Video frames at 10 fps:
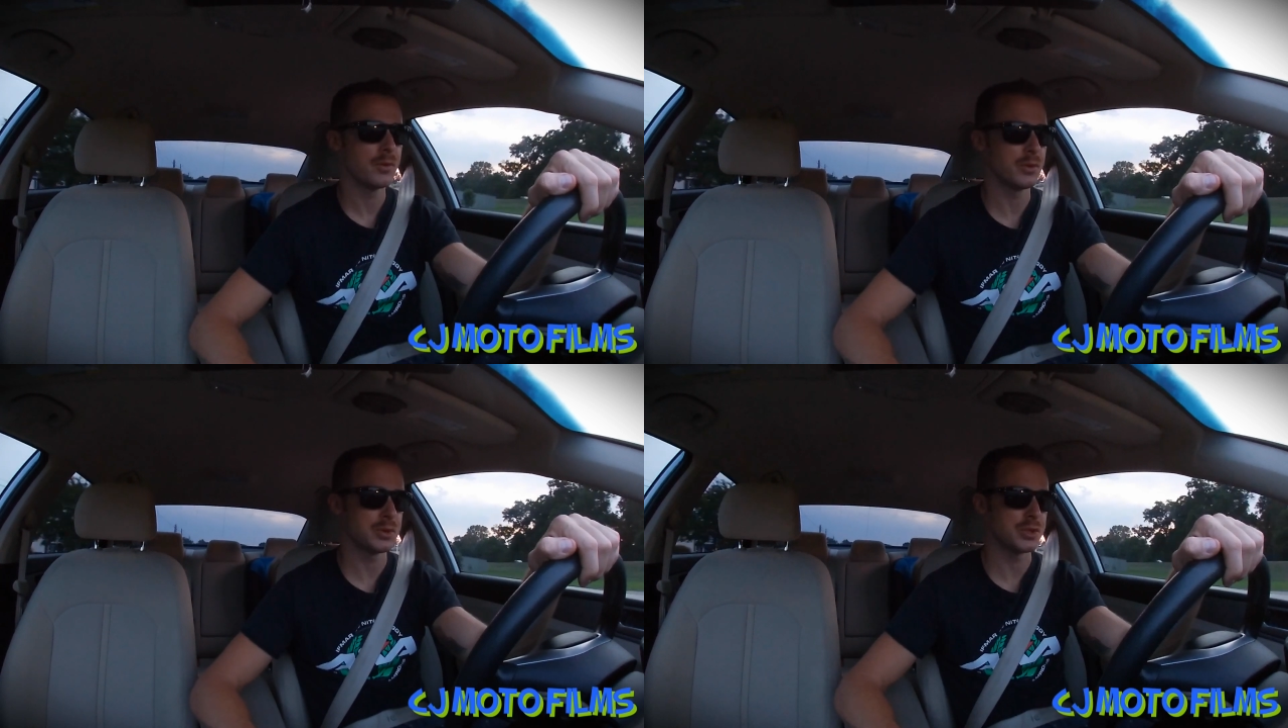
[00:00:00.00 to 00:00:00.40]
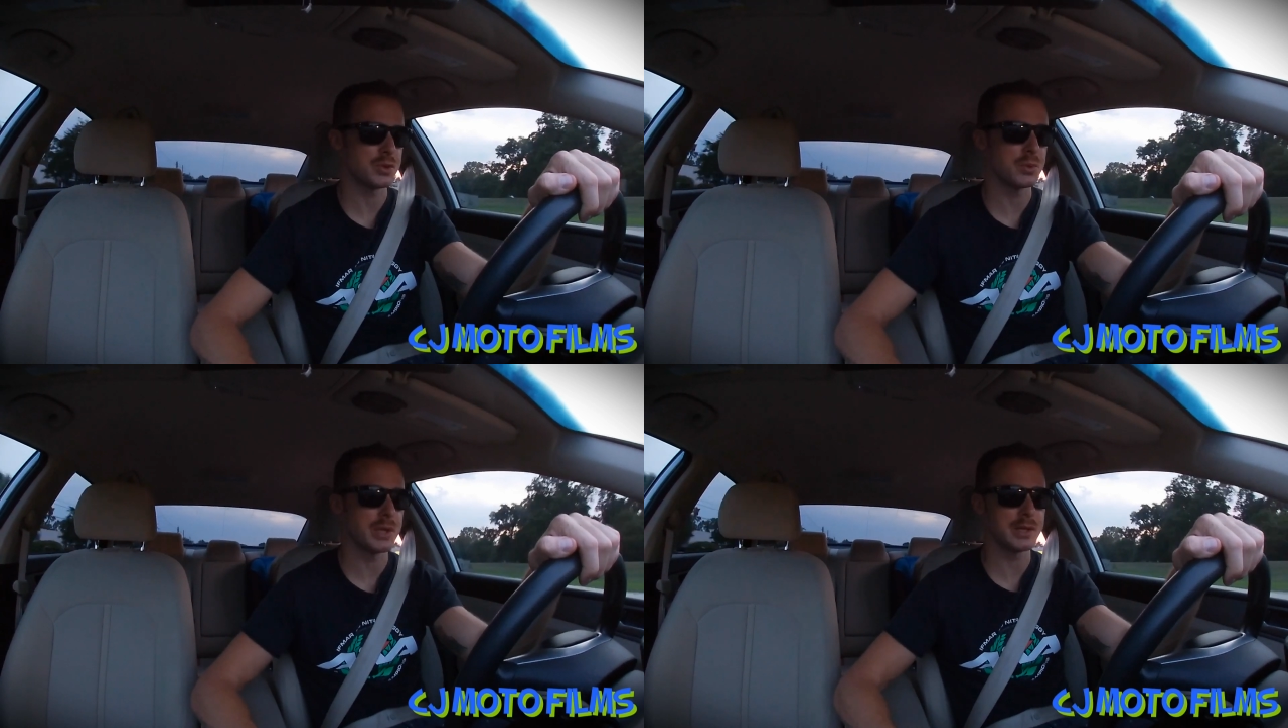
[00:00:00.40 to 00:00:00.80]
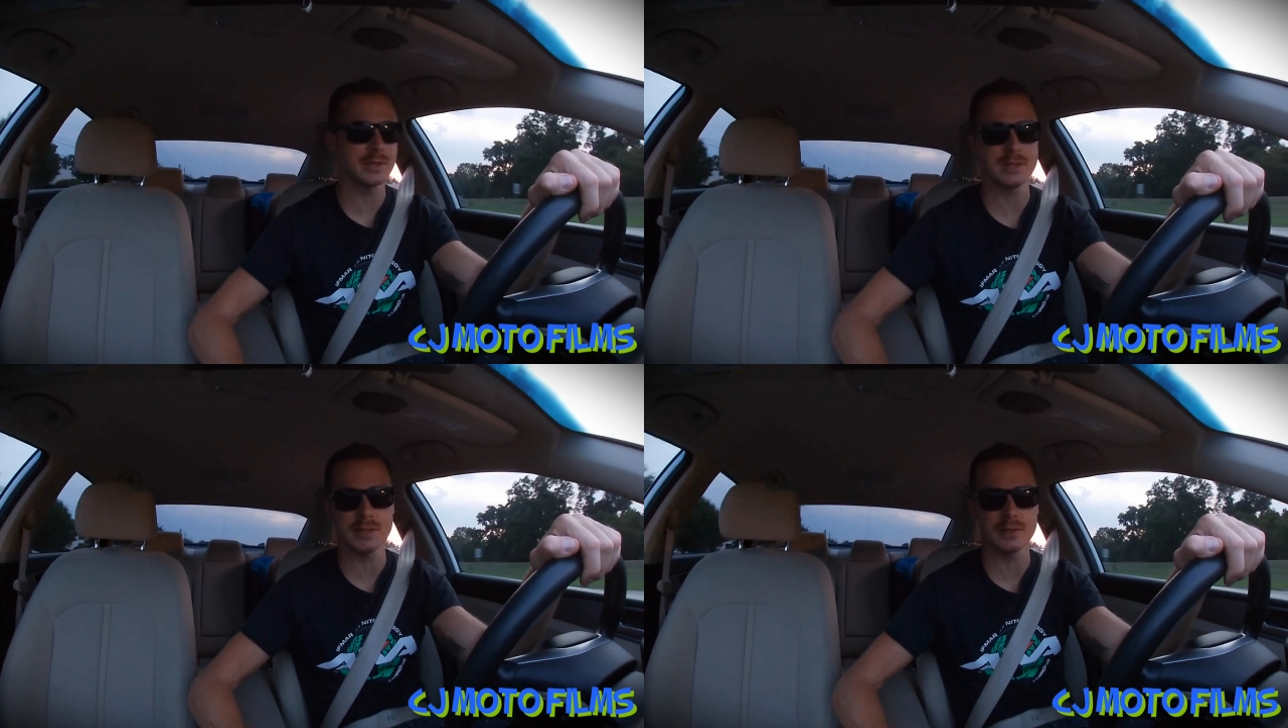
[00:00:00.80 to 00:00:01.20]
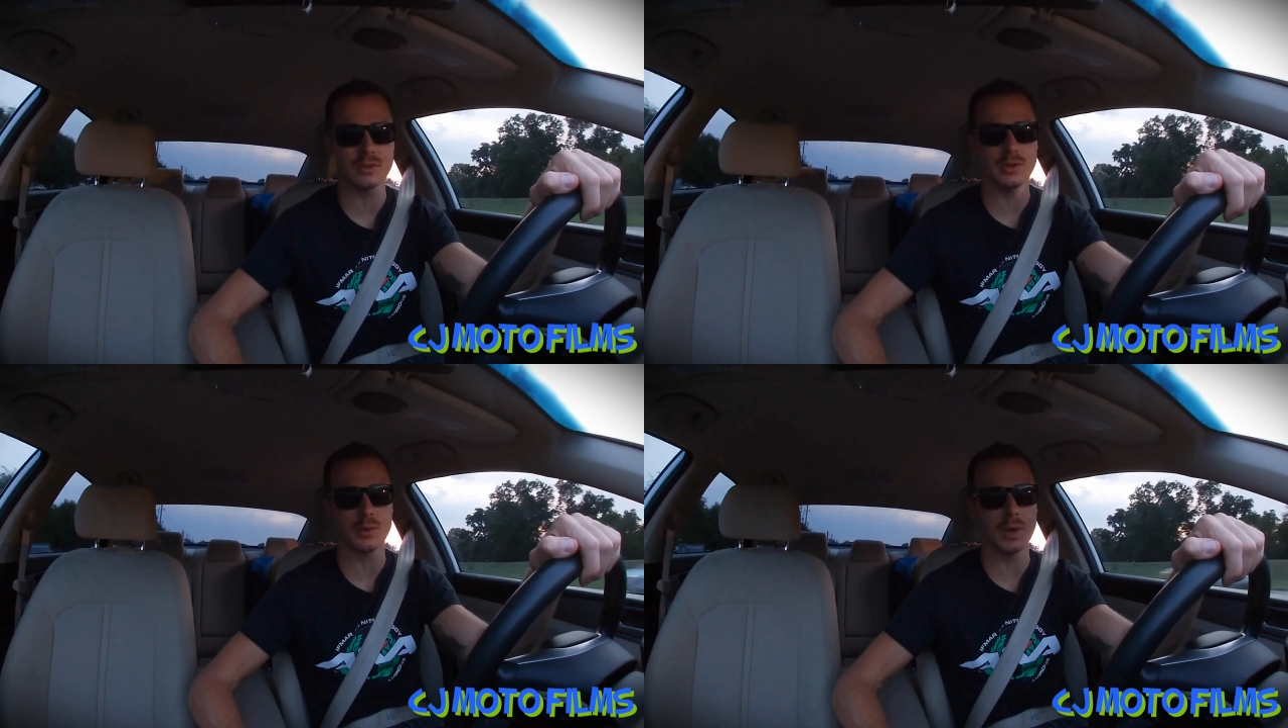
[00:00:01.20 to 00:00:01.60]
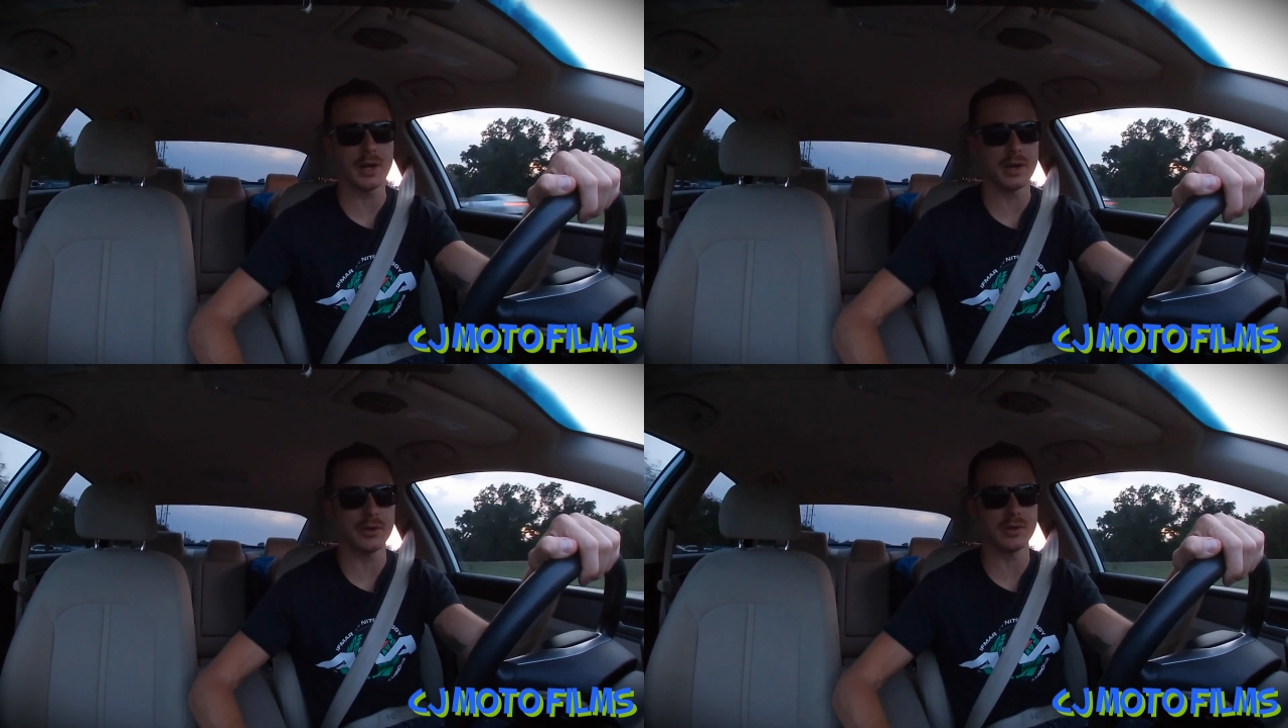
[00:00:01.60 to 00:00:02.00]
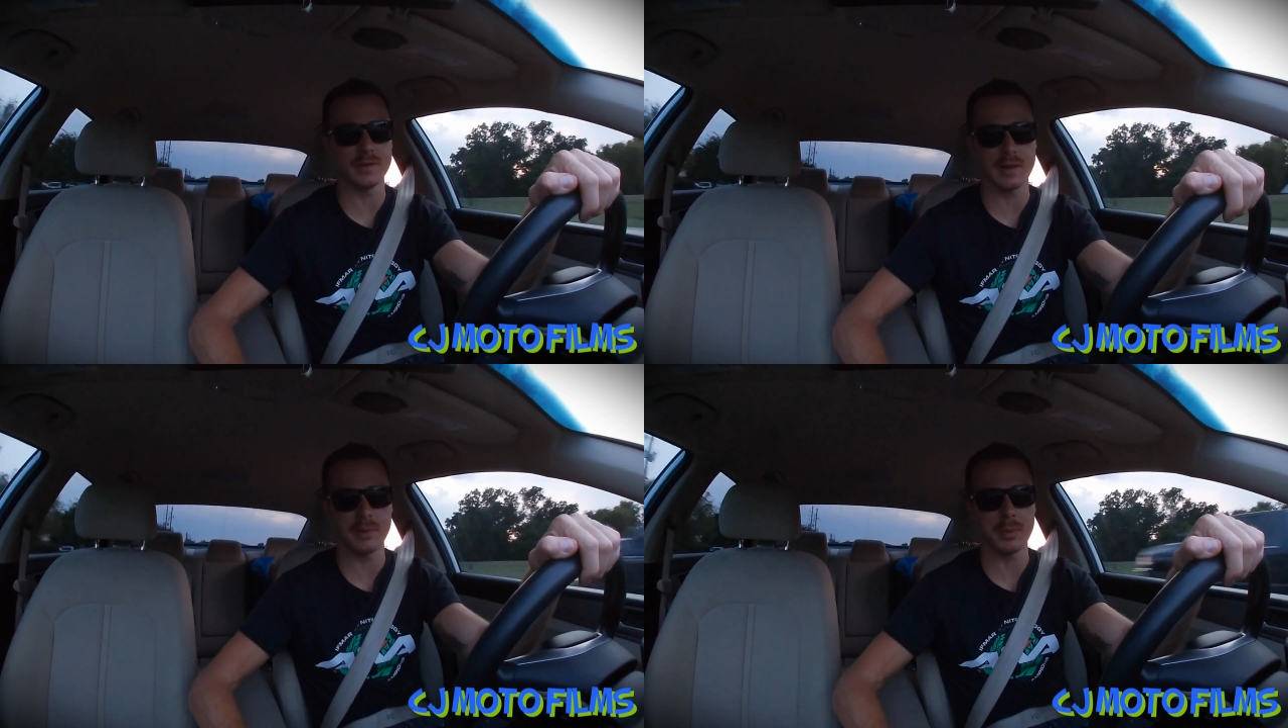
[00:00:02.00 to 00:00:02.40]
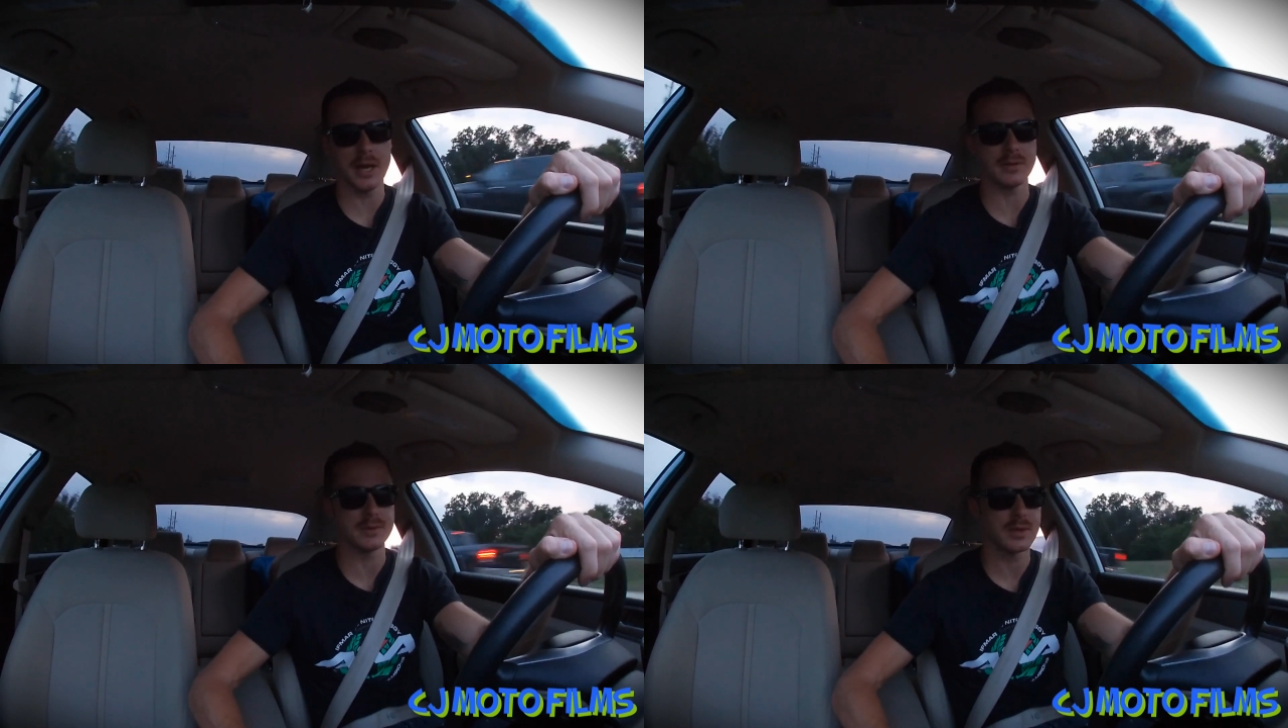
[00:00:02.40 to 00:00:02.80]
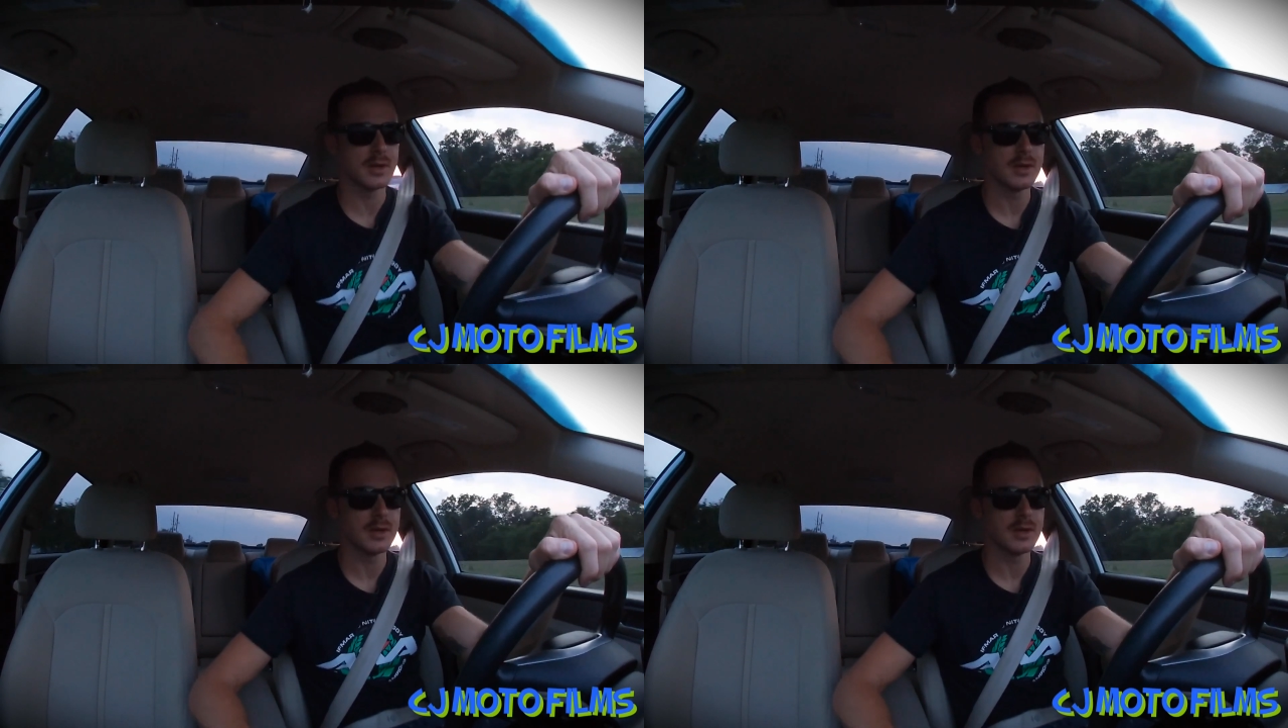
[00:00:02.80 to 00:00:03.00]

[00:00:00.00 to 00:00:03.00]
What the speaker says: which is sweet because these things only weigh 110 pounds,